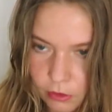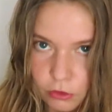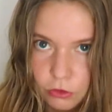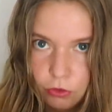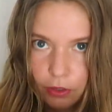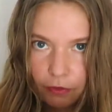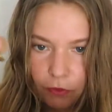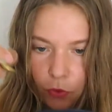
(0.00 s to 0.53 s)

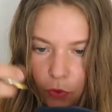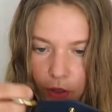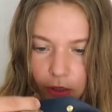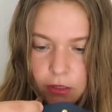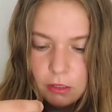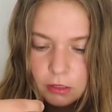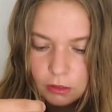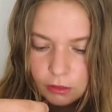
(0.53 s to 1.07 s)
So I have
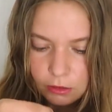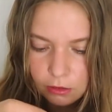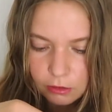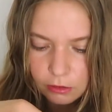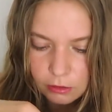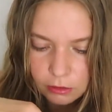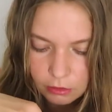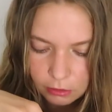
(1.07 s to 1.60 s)
coins
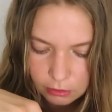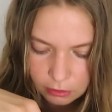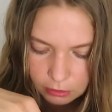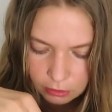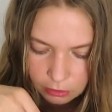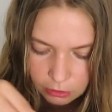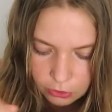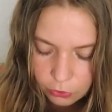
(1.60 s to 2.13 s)

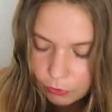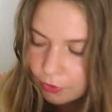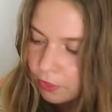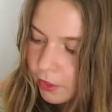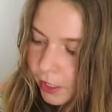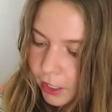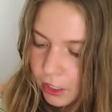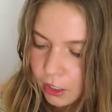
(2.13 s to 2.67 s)
going
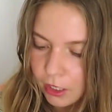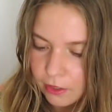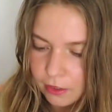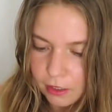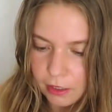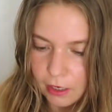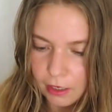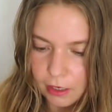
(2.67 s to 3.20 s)
there, and
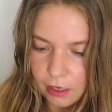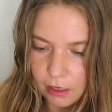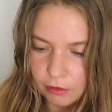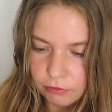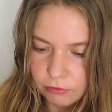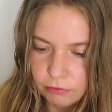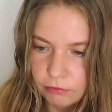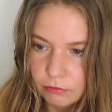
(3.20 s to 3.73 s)
then I
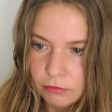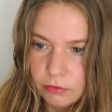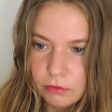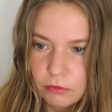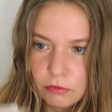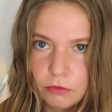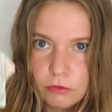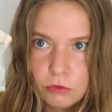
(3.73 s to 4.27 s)
have
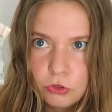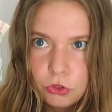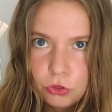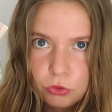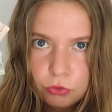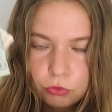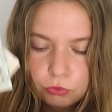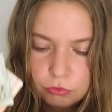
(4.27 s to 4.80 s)

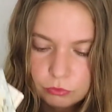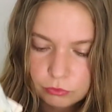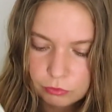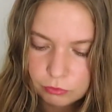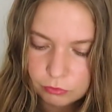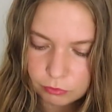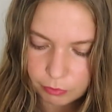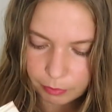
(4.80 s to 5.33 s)
2
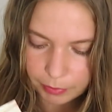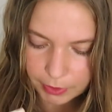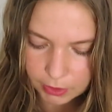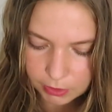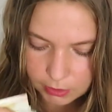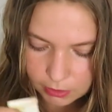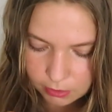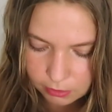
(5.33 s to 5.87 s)

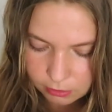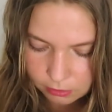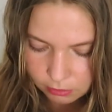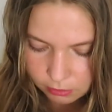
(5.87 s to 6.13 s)
bills.